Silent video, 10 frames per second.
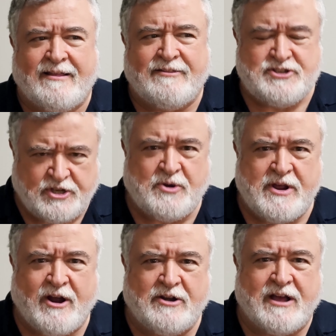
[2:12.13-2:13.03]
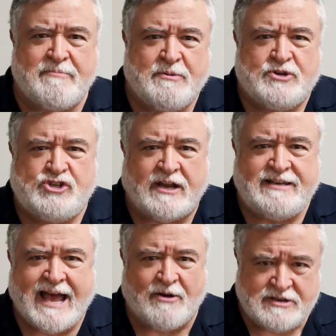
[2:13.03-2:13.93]
the security guard company would shut
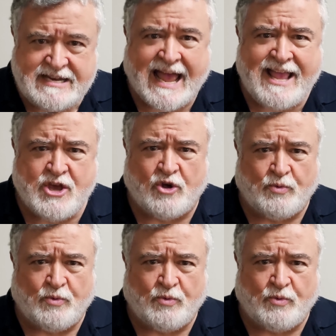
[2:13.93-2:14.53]
down. Daniel